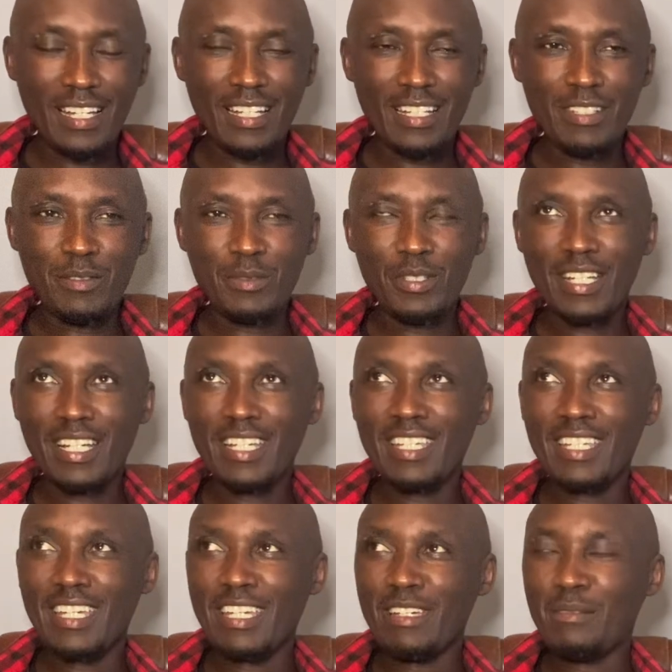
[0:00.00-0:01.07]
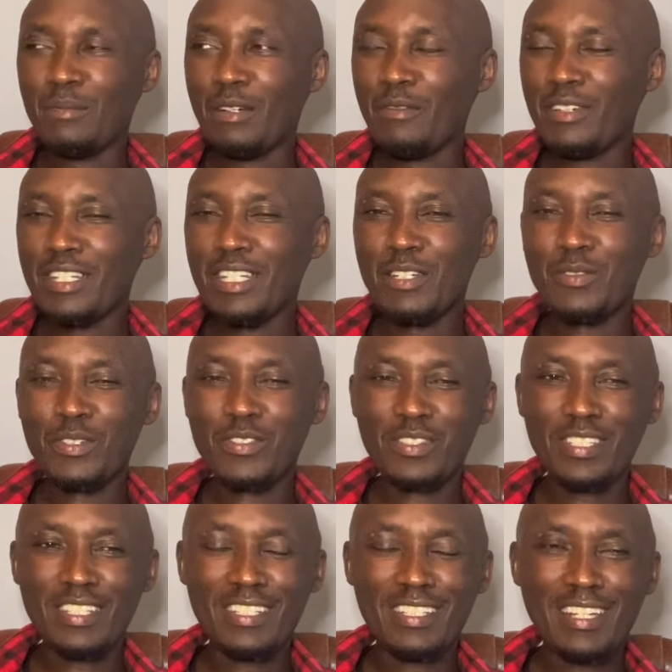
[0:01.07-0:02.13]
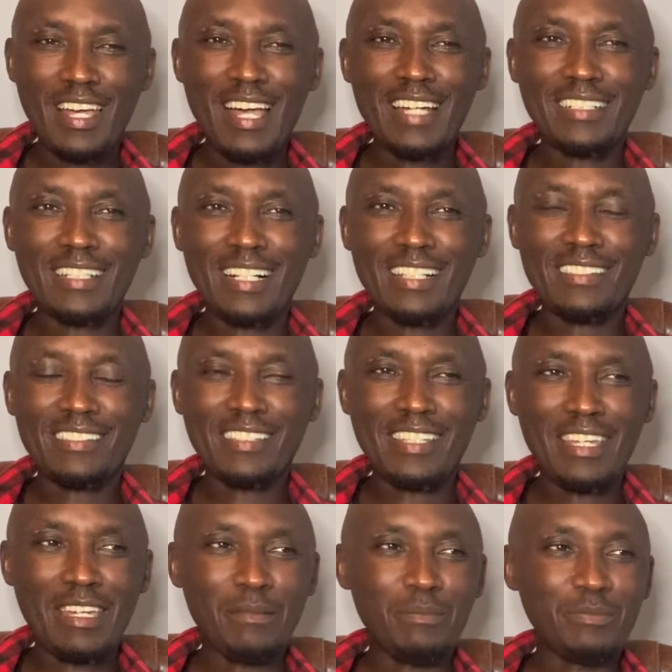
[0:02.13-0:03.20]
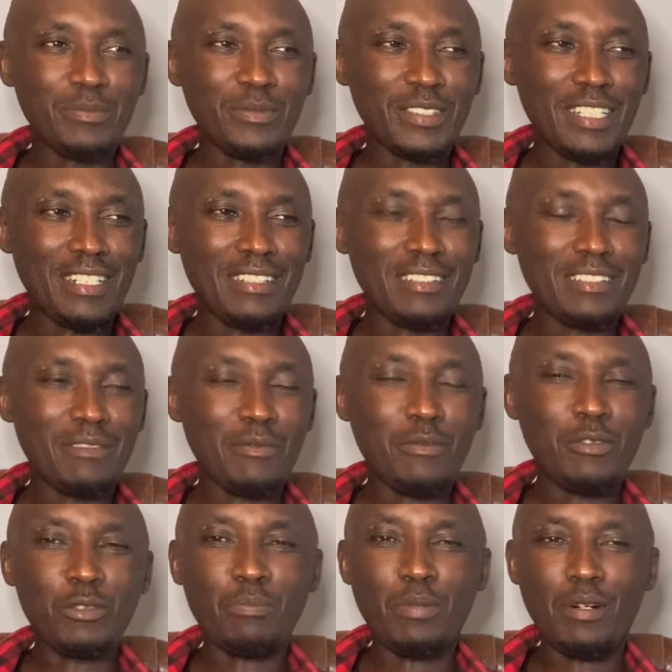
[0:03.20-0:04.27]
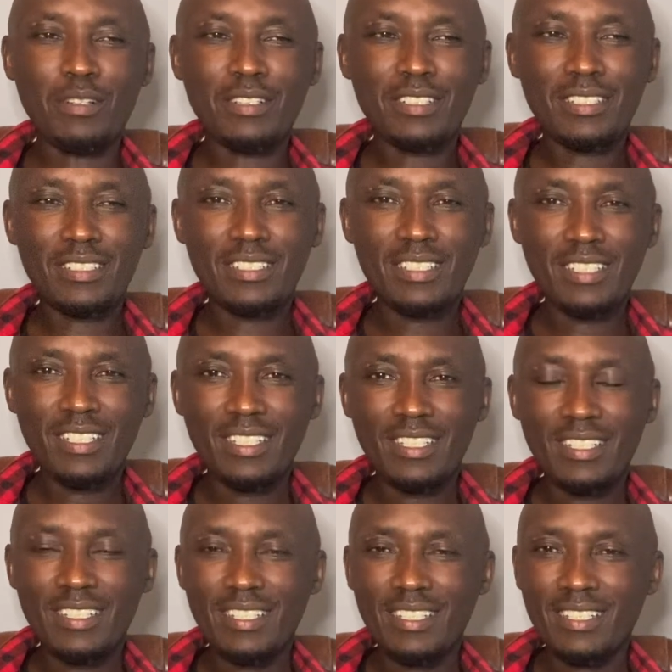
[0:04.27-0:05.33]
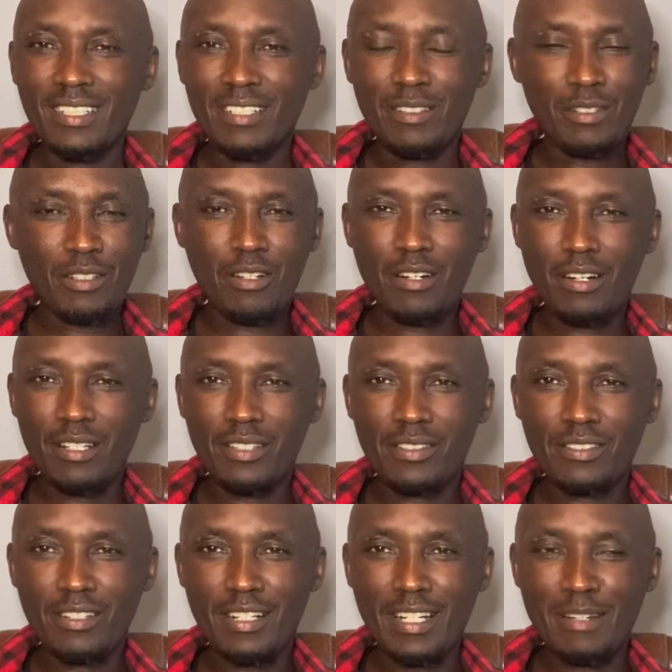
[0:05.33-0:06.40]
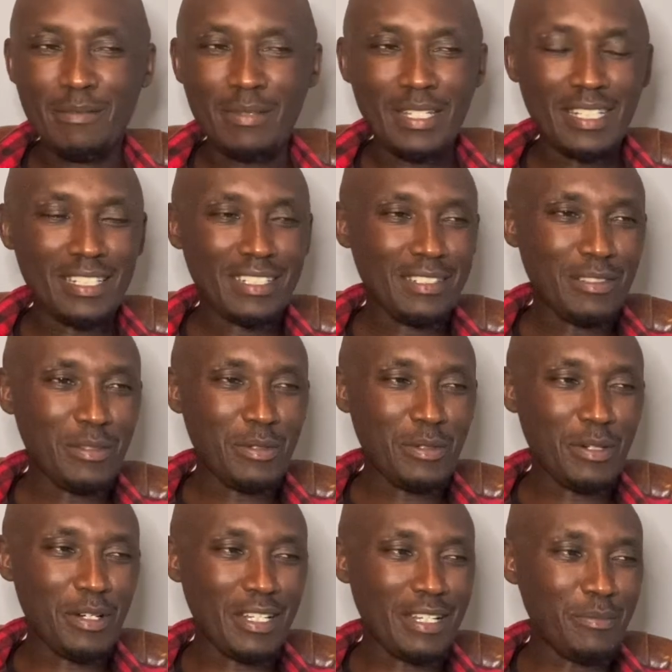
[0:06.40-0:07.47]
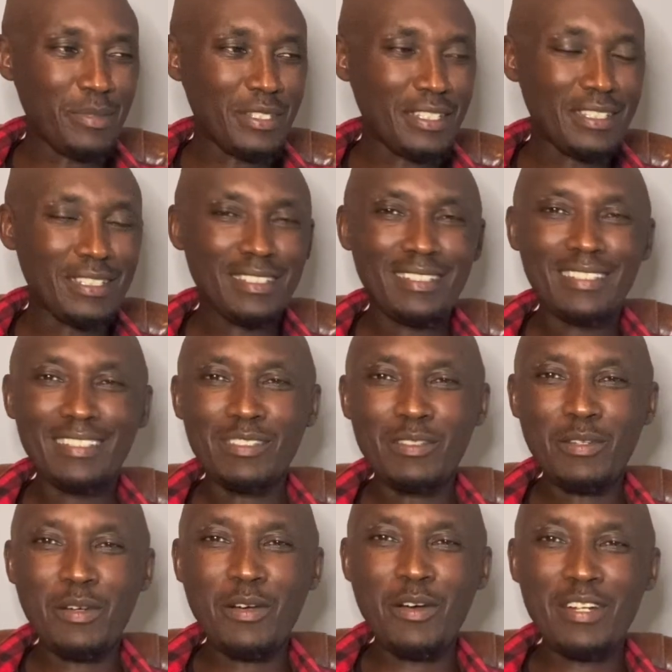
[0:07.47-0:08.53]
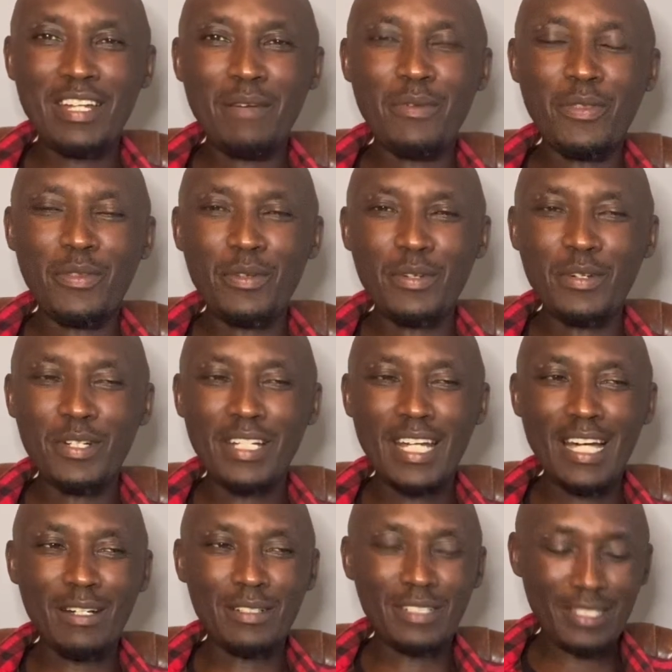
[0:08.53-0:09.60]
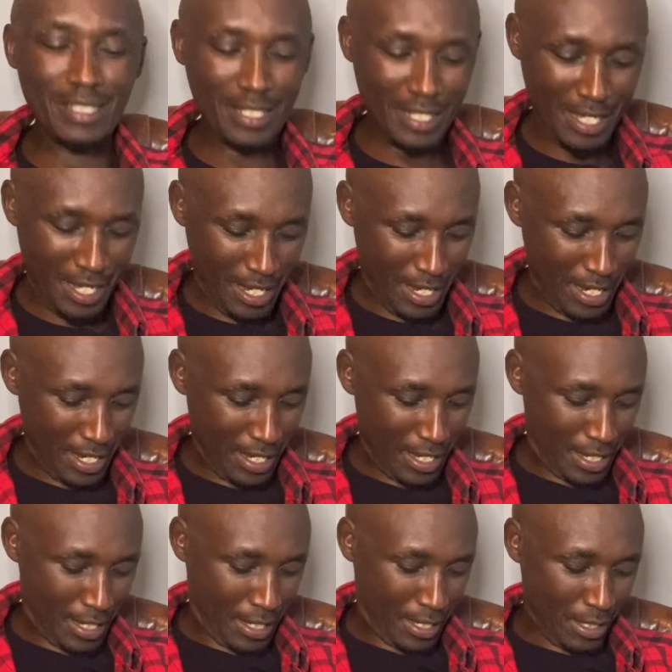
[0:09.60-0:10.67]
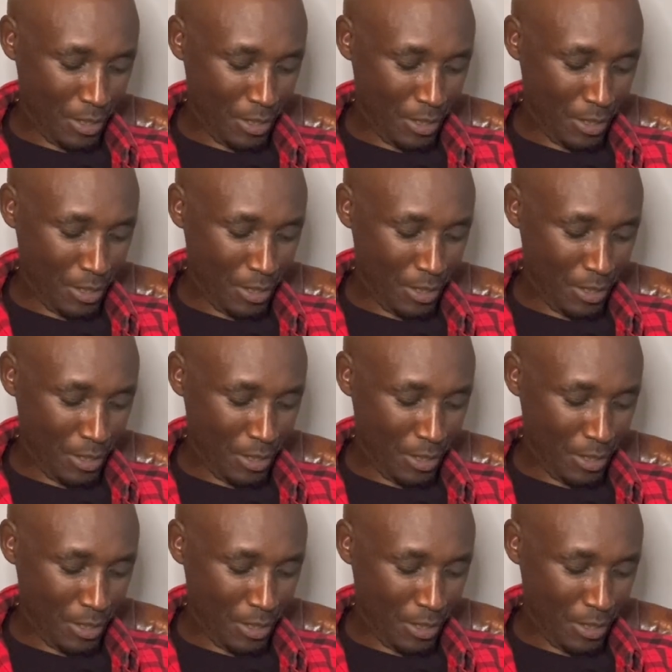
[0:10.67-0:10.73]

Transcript: doing a game, a very interesting adult game in football. Don't call it soccer, man. You're gonna be thrown out. The